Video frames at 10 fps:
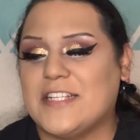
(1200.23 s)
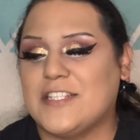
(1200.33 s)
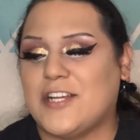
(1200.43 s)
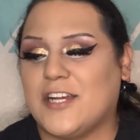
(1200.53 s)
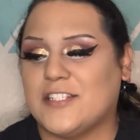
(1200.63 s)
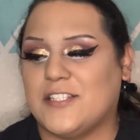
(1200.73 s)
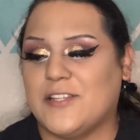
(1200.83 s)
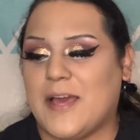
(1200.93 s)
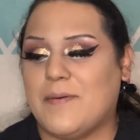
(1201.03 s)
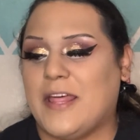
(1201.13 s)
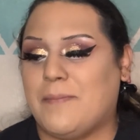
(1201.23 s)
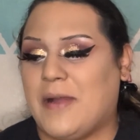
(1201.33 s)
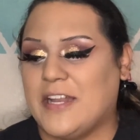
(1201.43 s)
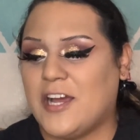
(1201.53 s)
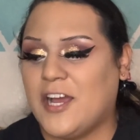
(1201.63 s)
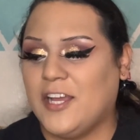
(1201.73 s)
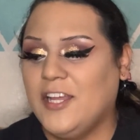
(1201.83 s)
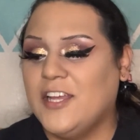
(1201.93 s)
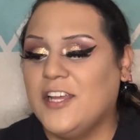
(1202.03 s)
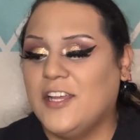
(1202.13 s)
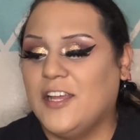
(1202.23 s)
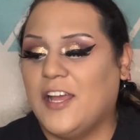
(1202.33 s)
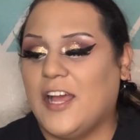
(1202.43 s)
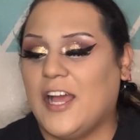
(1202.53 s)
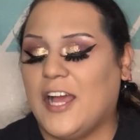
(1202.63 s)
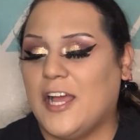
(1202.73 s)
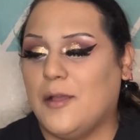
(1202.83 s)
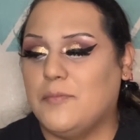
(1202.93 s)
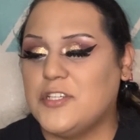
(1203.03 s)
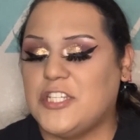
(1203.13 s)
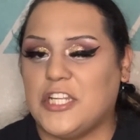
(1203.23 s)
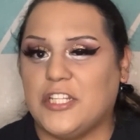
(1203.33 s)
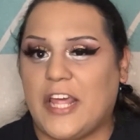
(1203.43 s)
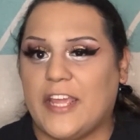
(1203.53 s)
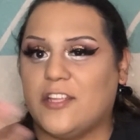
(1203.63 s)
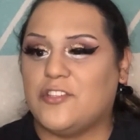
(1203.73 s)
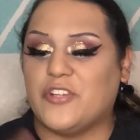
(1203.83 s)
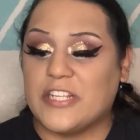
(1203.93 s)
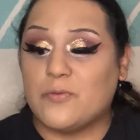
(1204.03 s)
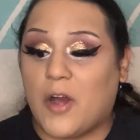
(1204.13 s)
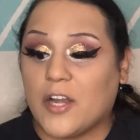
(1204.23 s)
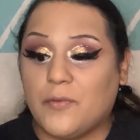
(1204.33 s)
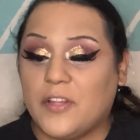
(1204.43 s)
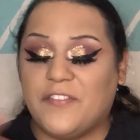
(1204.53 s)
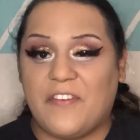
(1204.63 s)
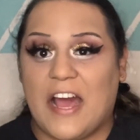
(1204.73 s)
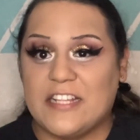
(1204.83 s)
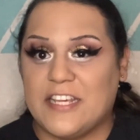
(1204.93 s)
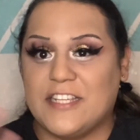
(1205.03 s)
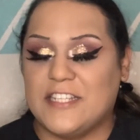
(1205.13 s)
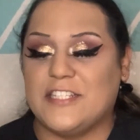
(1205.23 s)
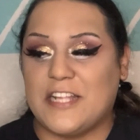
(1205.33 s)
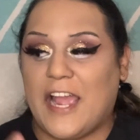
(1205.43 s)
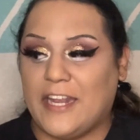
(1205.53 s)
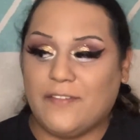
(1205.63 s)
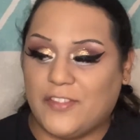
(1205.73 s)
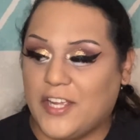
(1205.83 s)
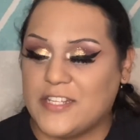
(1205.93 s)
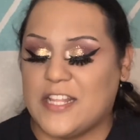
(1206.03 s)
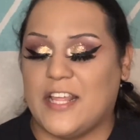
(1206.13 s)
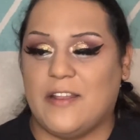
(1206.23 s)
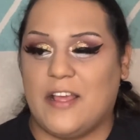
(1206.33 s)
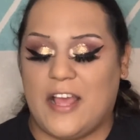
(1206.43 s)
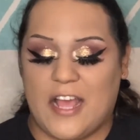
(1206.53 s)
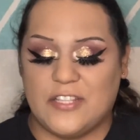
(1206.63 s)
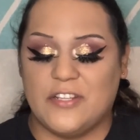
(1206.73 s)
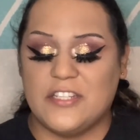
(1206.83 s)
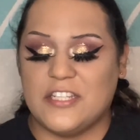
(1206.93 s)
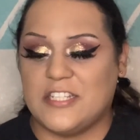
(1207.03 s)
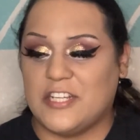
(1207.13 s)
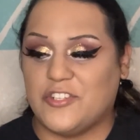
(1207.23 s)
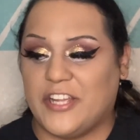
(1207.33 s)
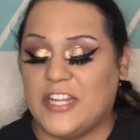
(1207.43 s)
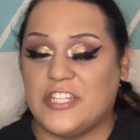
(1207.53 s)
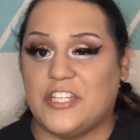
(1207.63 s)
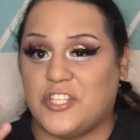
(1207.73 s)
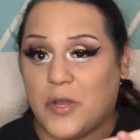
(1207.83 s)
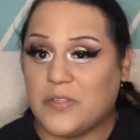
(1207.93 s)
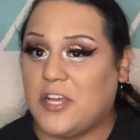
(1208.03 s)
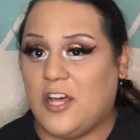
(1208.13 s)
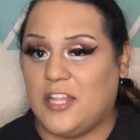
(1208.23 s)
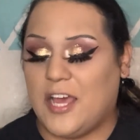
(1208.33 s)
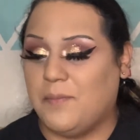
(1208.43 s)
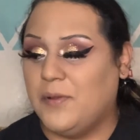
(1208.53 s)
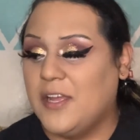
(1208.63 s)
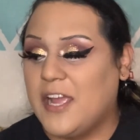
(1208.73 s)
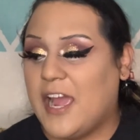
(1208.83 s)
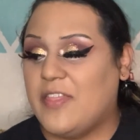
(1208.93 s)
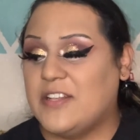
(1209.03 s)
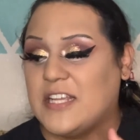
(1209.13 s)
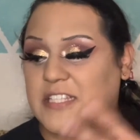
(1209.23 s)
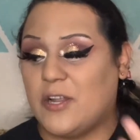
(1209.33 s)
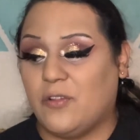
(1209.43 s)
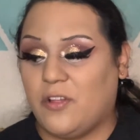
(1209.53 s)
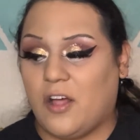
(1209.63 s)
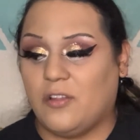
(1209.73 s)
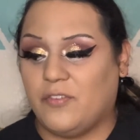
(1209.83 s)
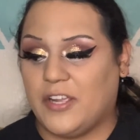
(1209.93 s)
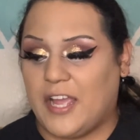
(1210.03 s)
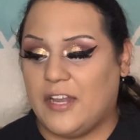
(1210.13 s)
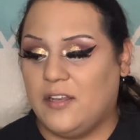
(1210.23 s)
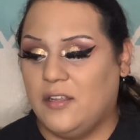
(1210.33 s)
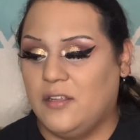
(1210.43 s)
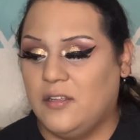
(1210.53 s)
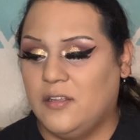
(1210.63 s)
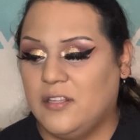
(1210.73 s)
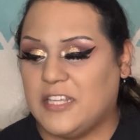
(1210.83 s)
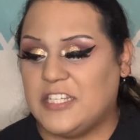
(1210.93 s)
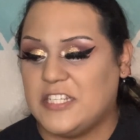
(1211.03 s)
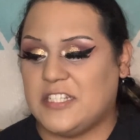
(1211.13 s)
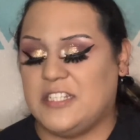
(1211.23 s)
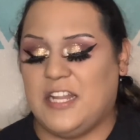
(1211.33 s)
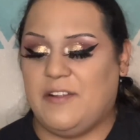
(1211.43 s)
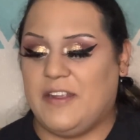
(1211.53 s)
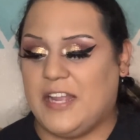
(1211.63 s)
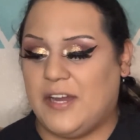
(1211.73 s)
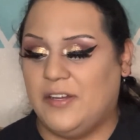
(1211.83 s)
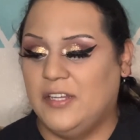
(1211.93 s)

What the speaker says: dogs do that, but like my dog, She like drinks water really fast, like she's dying of thirst, and then as soon as she's done drinking it, she chokes it all up and then does it all over again. Like she just did it right now.